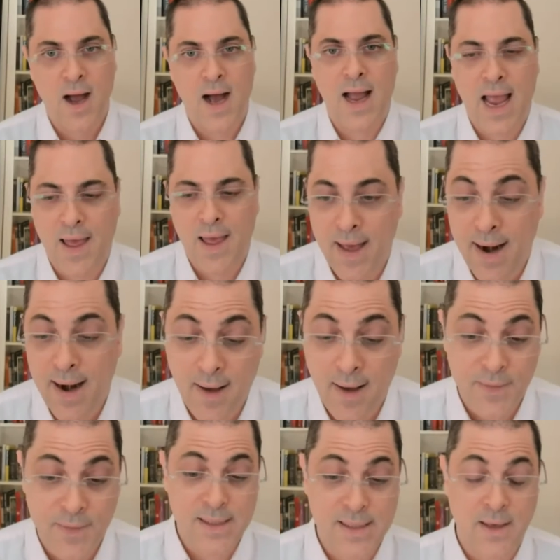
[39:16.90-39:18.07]
Uh, and that
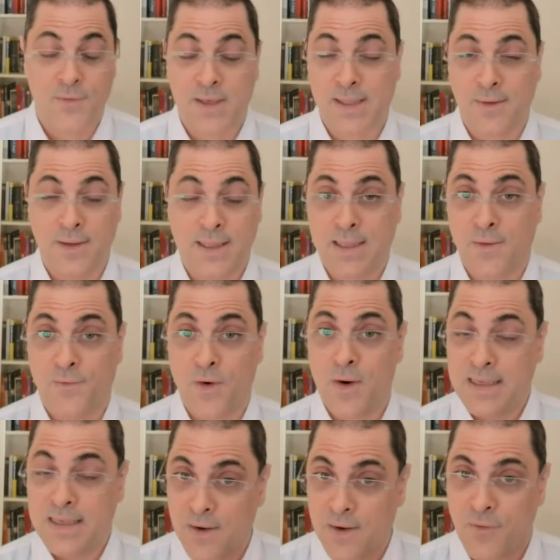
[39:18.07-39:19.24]
obviously facilitates a
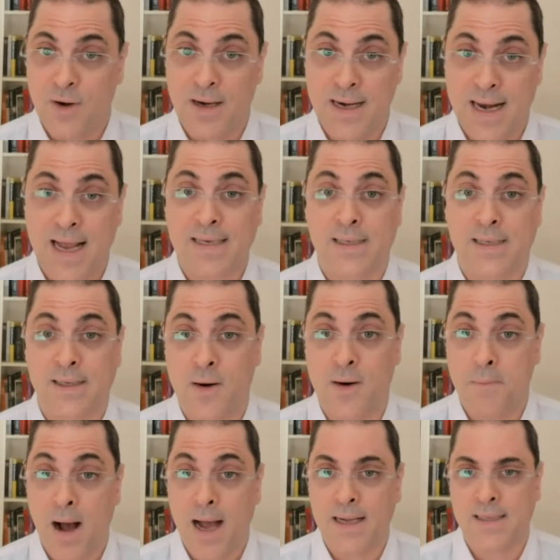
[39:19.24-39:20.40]
very different necessary
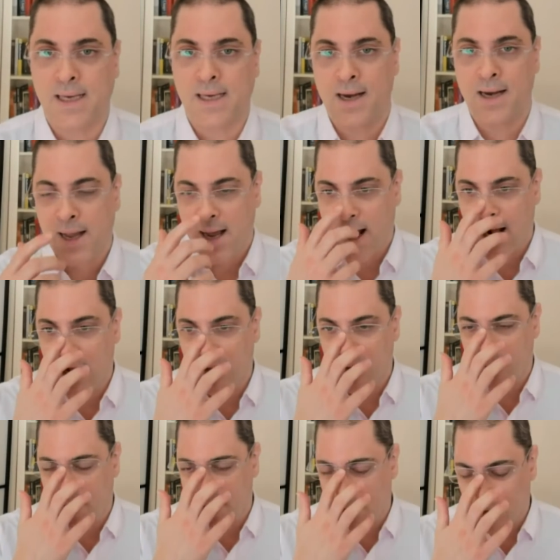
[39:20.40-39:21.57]
mindset, uh, the
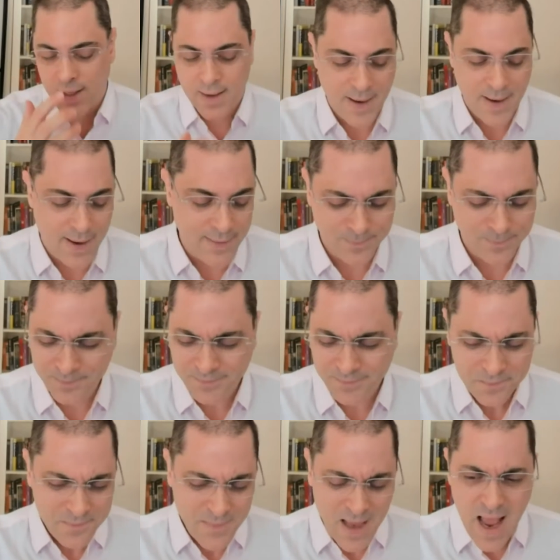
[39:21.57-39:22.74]
way you think about it.
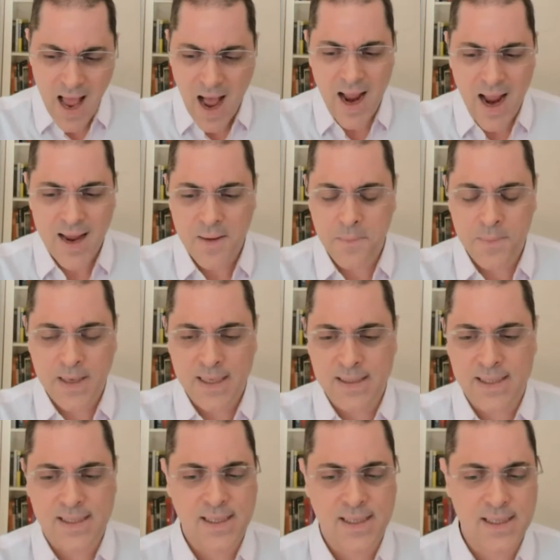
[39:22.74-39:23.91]
I am
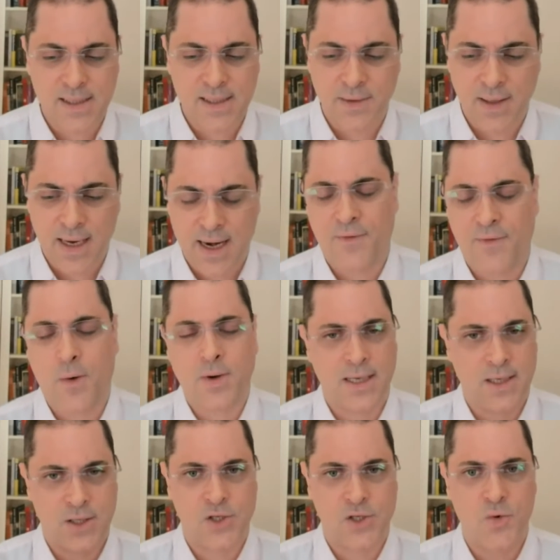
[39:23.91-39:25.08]
consistently, and if I wanted to
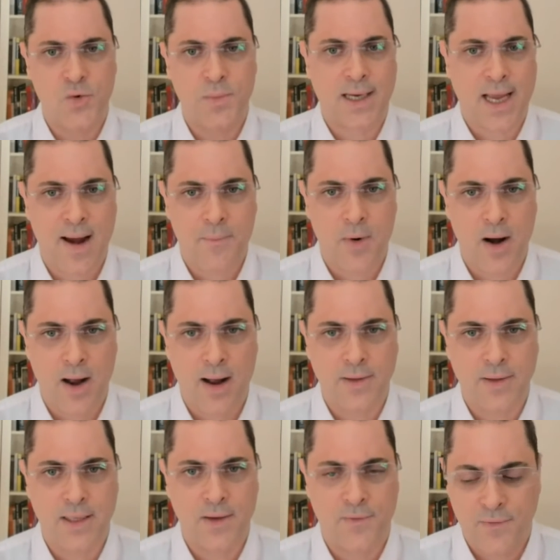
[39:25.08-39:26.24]
just zoom the camera
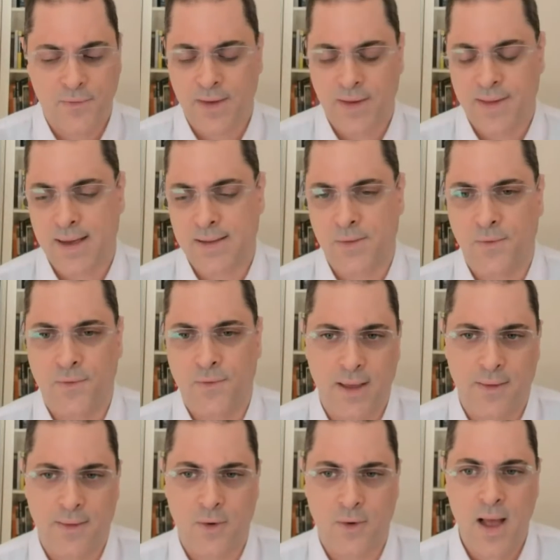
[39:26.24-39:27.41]
out to the 50,000 foot
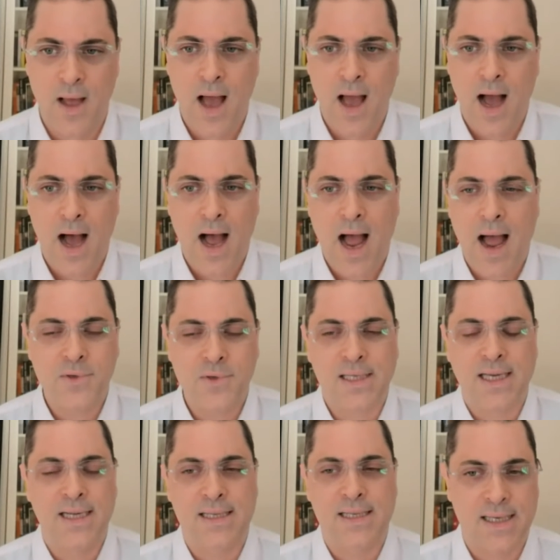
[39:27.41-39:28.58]
level, uh, I'm just
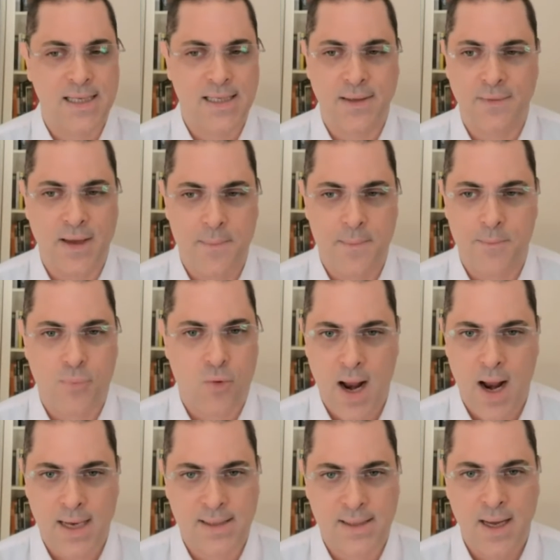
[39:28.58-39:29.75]
consistently
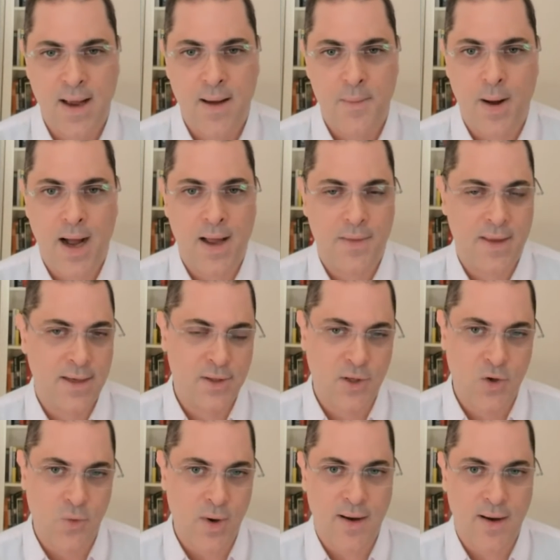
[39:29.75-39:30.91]
impressed by the
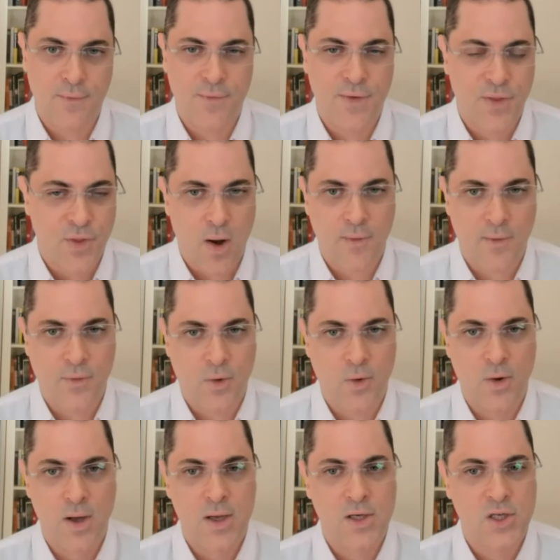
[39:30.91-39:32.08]
degree of
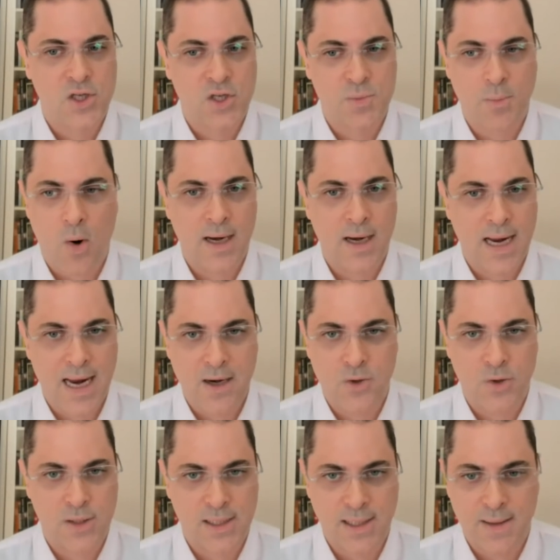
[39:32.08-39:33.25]
thoughtful, smart,
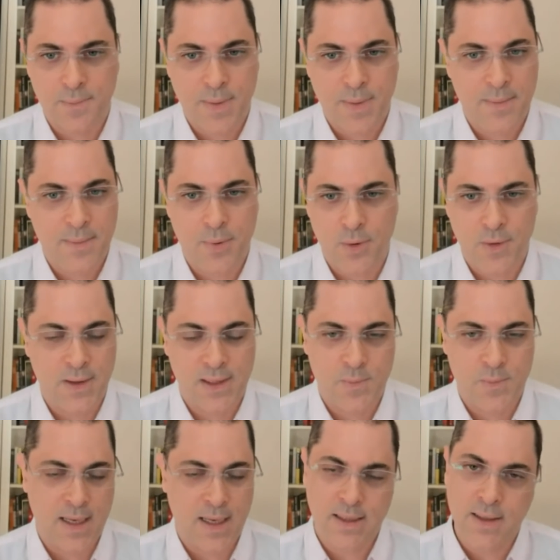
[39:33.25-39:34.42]
interesting people in this
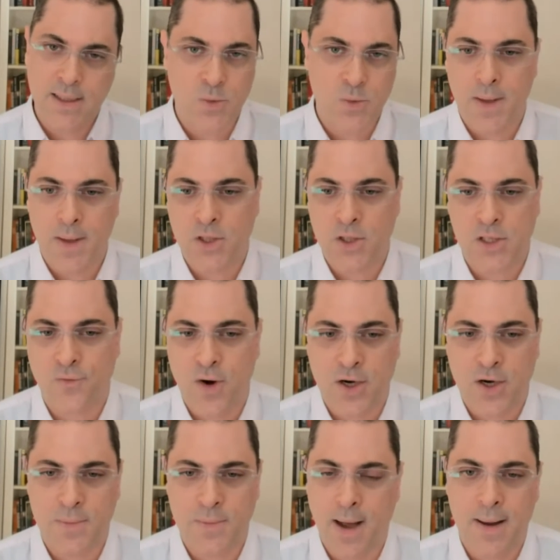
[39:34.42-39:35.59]
space. And this is one that's just
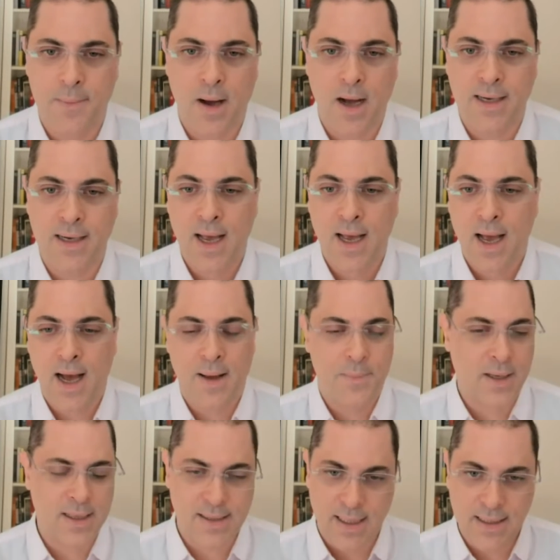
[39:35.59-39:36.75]
fresh in my mind uh,
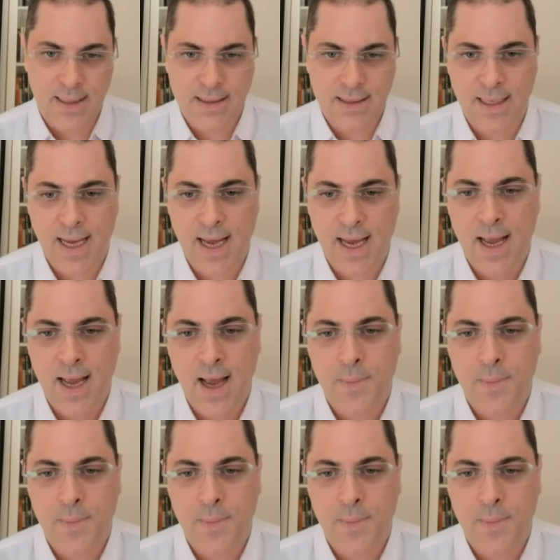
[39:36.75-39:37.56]
because I did it today.